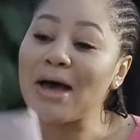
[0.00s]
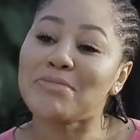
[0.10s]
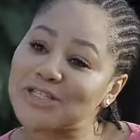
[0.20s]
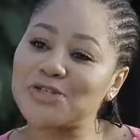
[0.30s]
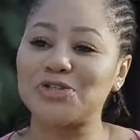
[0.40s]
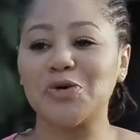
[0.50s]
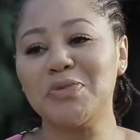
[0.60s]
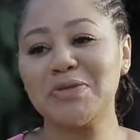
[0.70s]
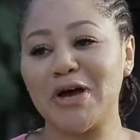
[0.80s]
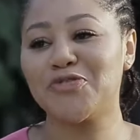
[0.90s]
I'm yet to
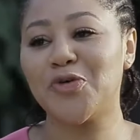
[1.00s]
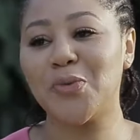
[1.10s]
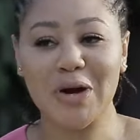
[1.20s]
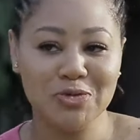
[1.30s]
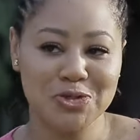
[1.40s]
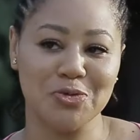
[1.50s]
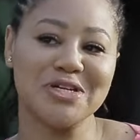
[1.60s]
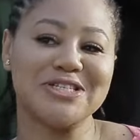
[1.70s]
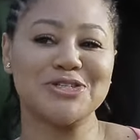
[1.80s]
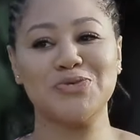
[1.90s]
submit my form. I will
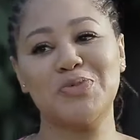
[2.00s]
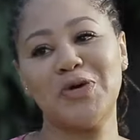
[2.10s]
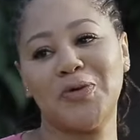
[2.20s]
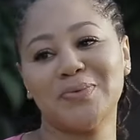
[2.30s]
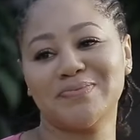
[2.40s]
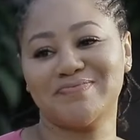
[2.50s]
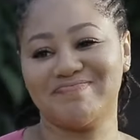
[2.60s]
submit it tomorrow.